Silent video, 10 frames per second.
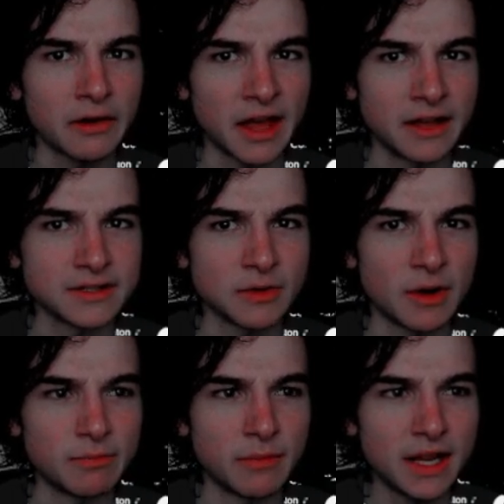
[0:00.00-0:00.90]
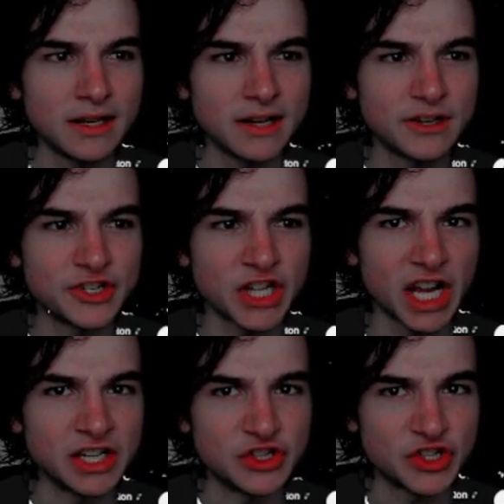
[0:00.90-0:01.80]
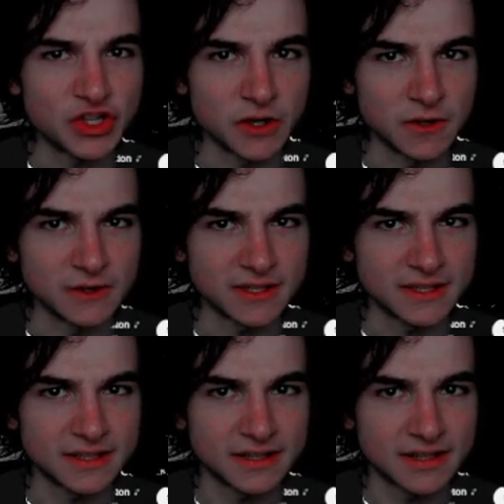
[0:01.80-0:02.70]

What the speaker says: Okay, so I might need to change shirts.